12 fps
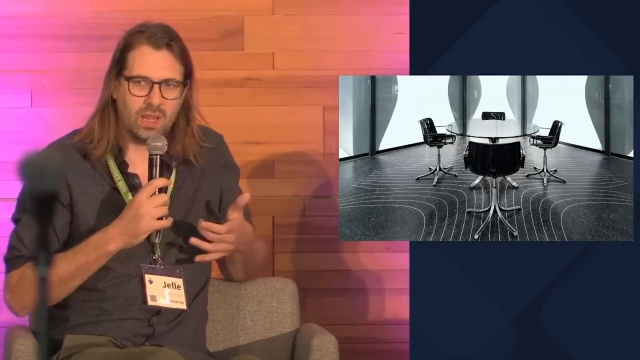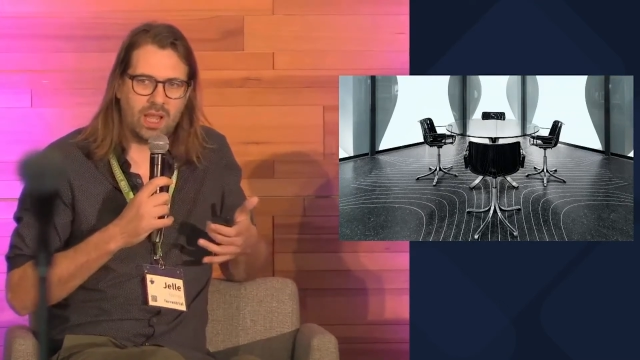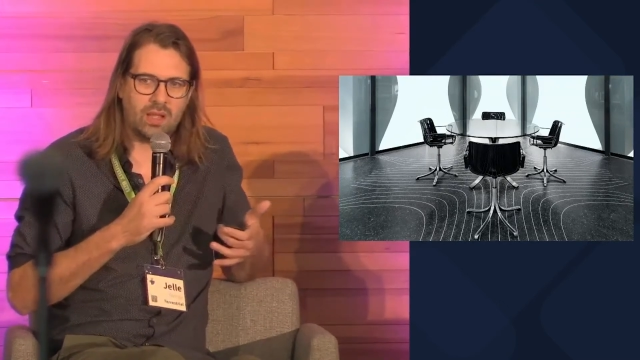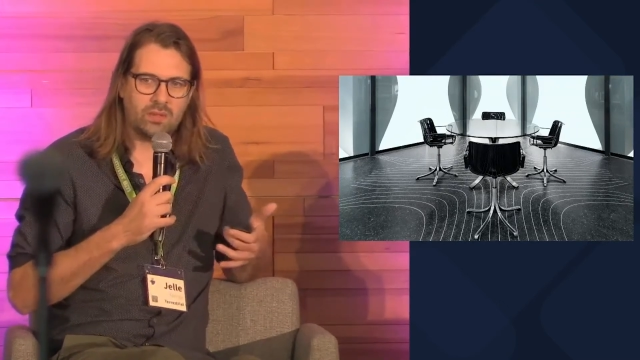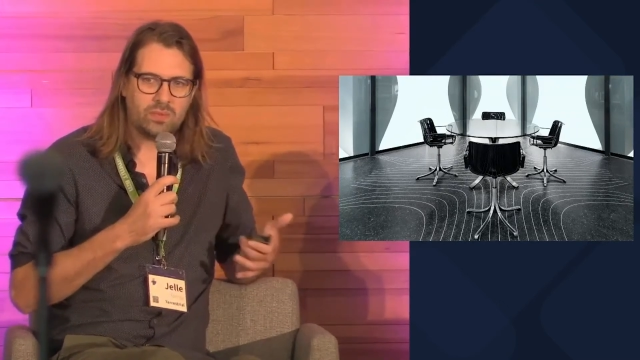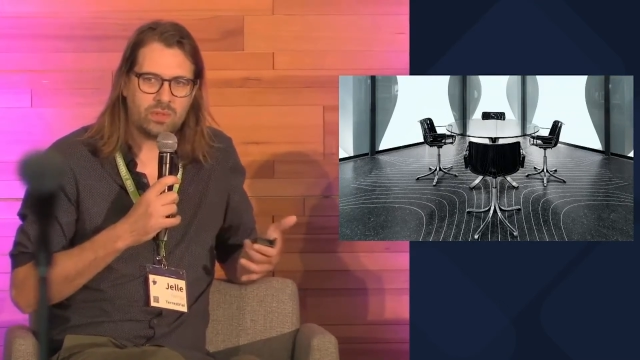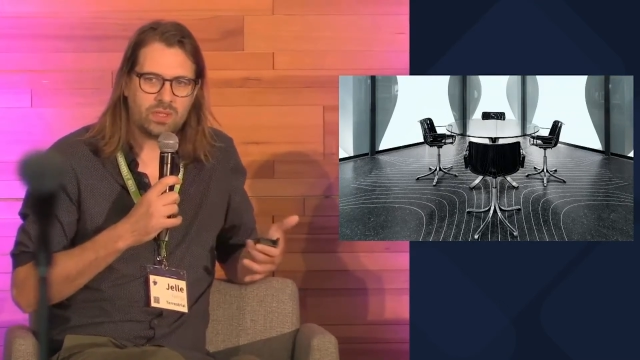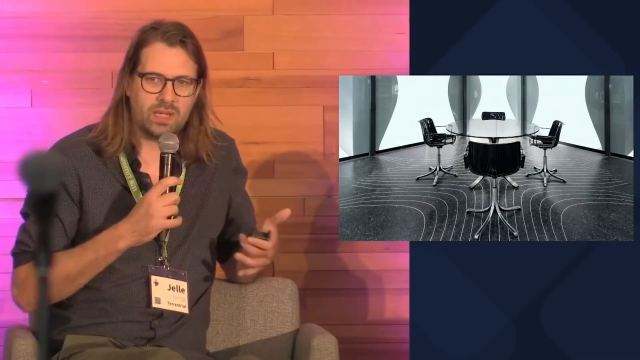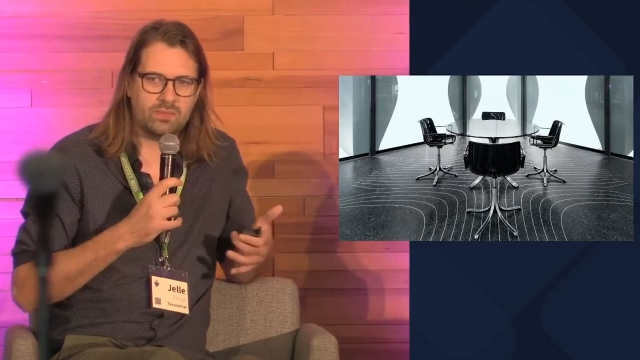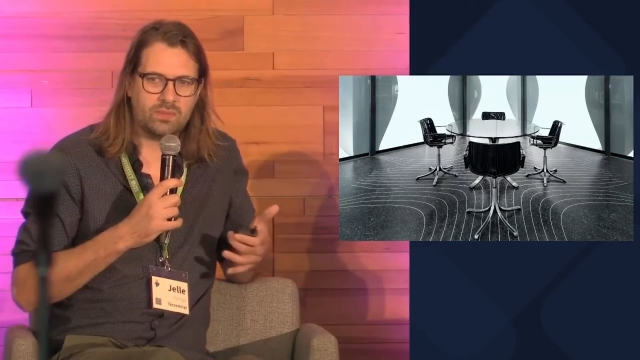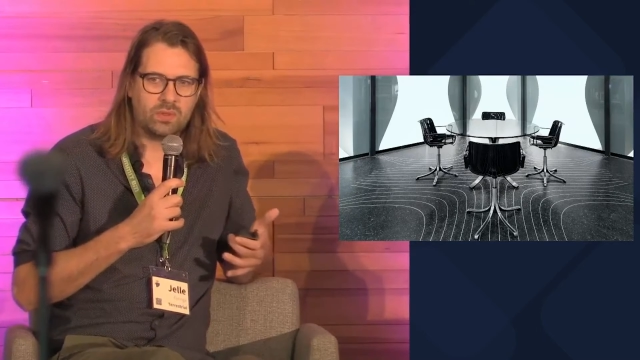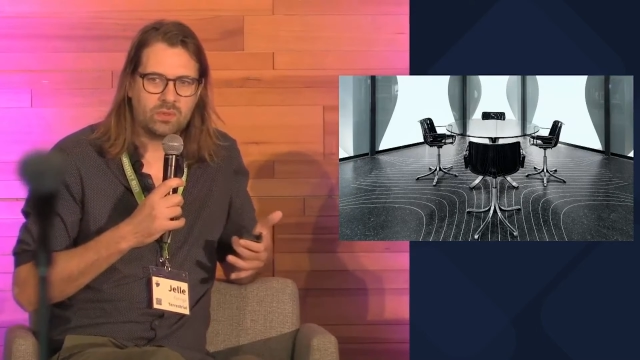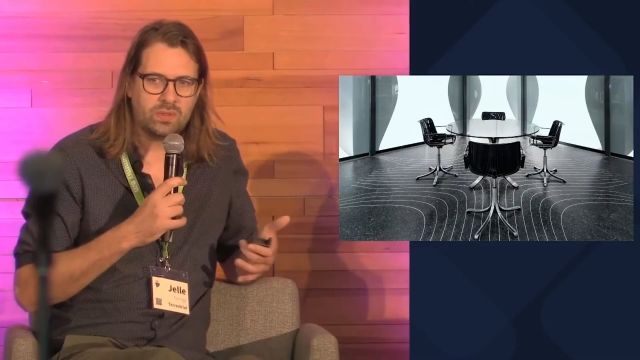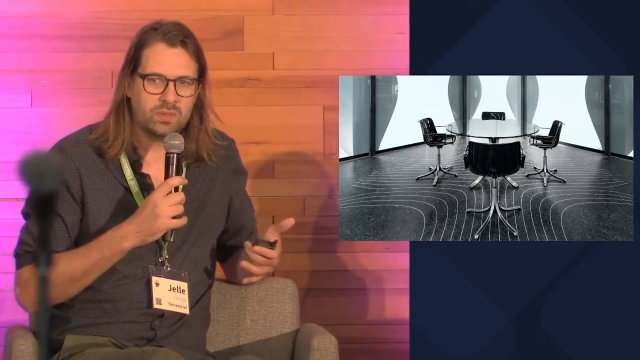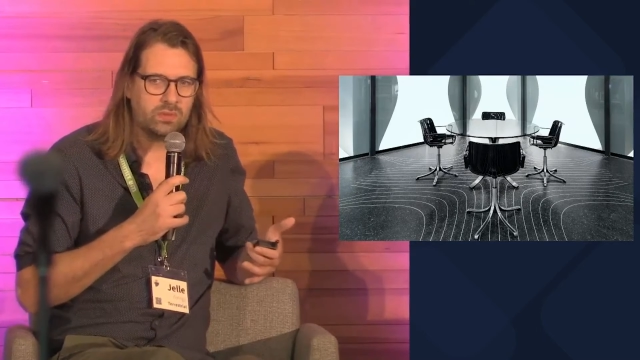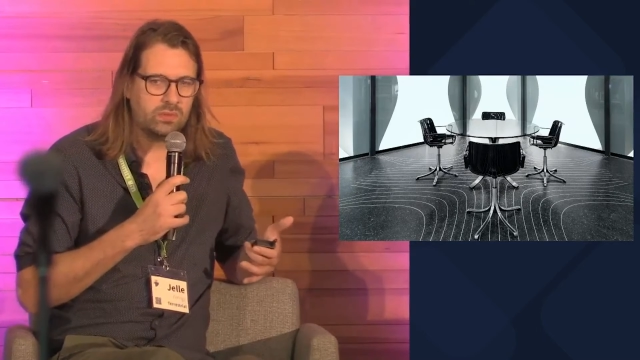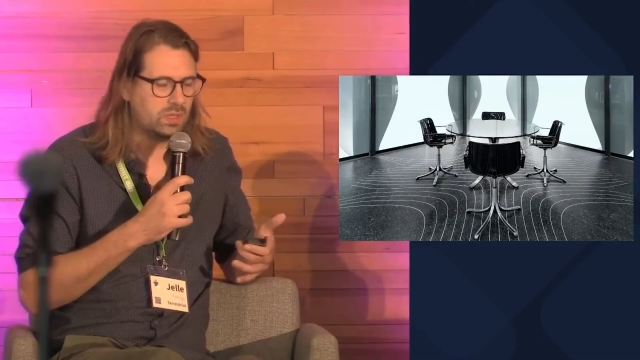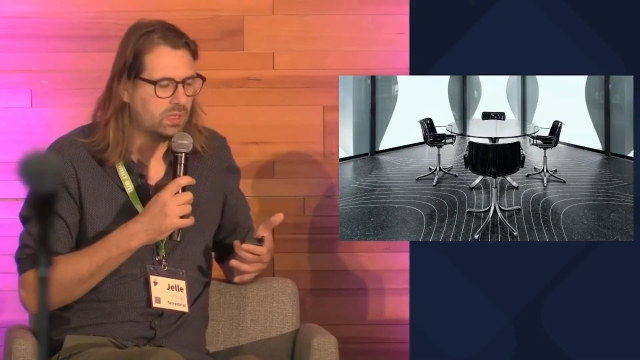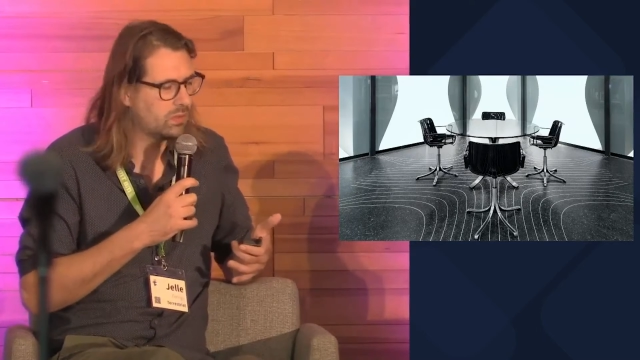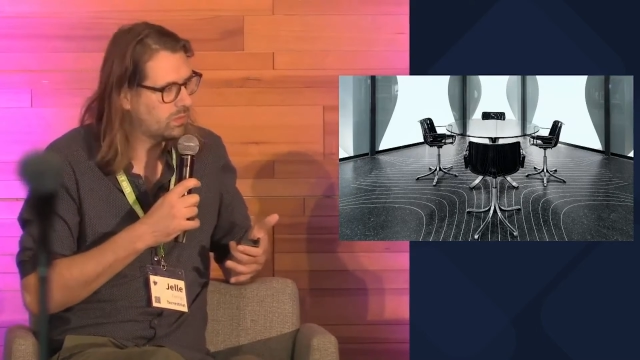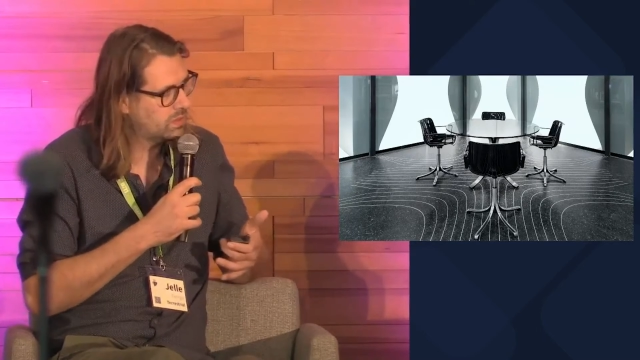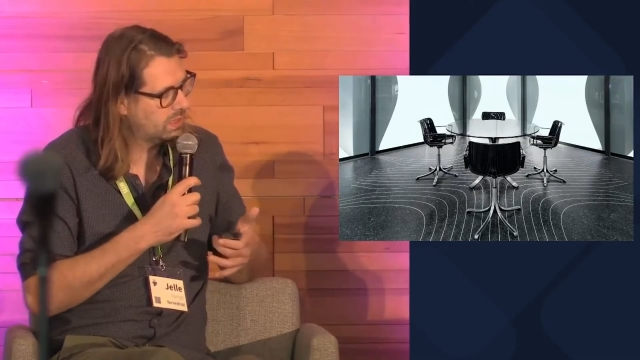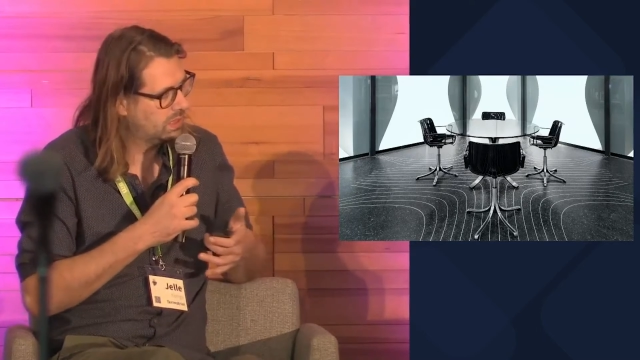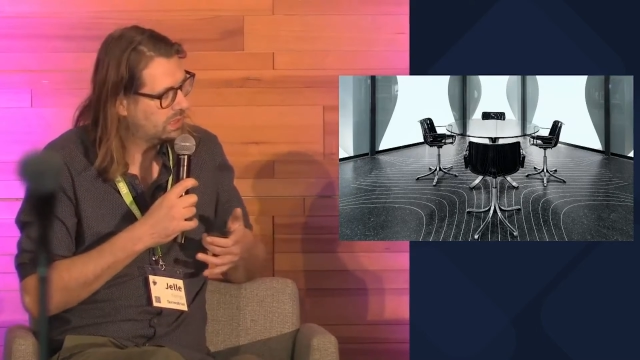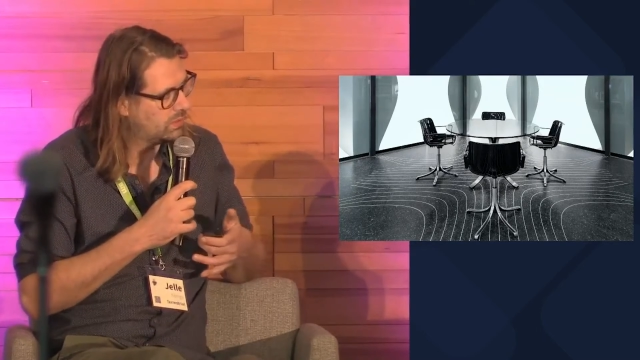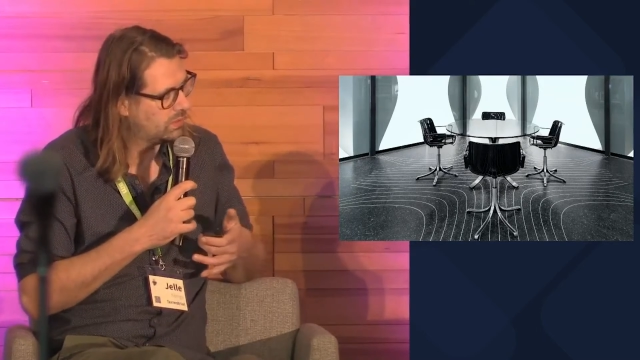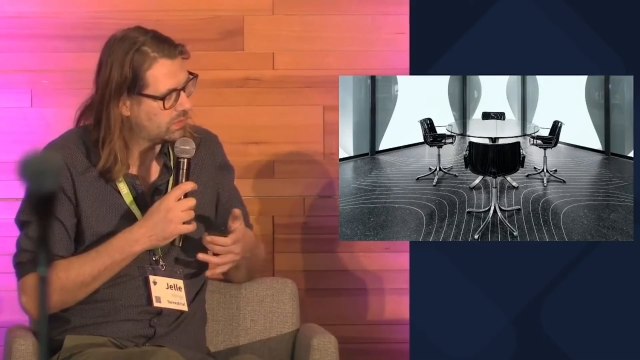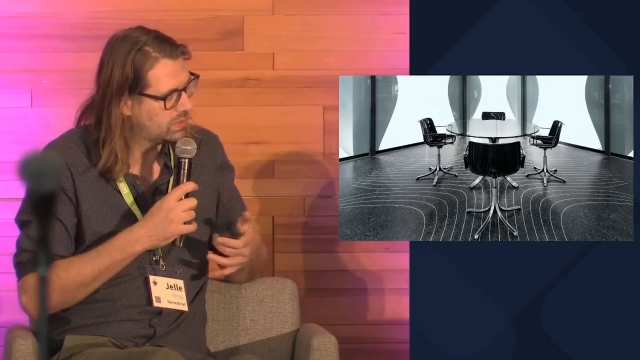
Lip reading: allowed for a kind of continuity across the